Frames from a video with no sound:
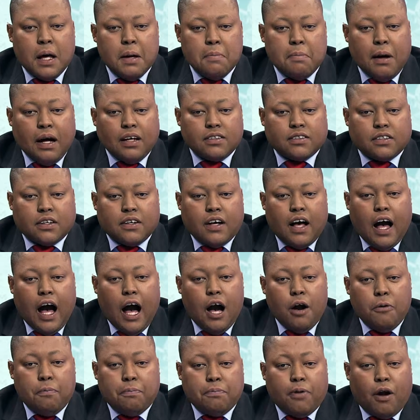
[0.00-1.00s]
But
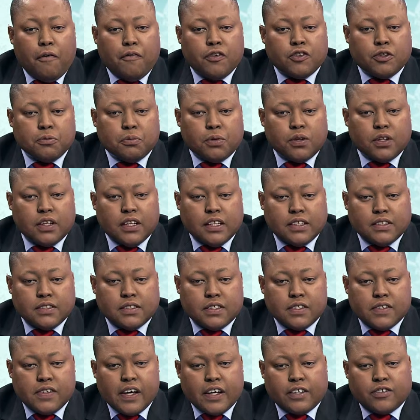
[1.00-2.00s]
how profitable is
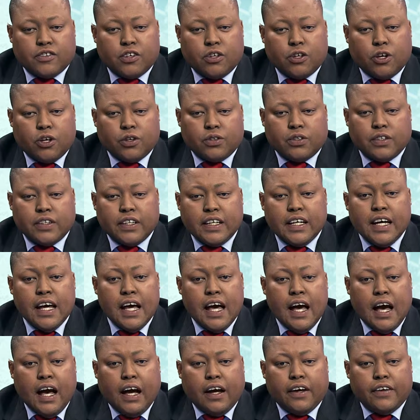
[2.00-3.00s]
the sector locally,
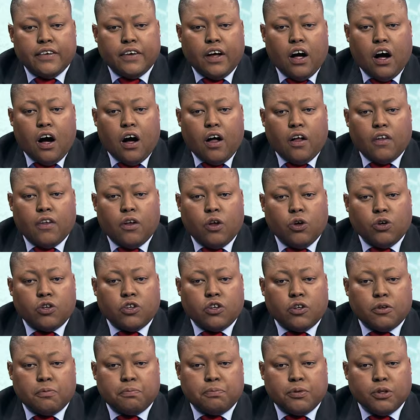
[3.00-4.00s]
and are
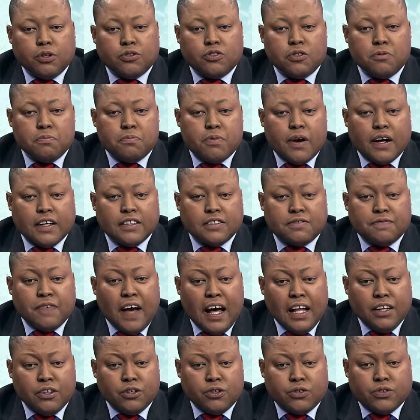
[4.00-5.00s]
local beauty brands
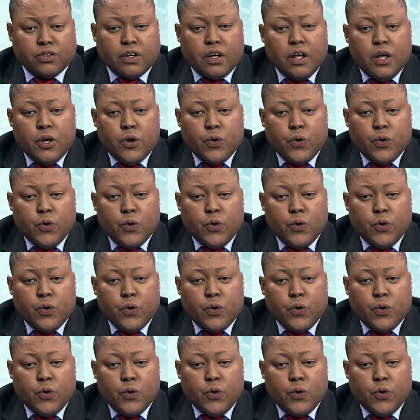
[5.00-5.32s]
valued?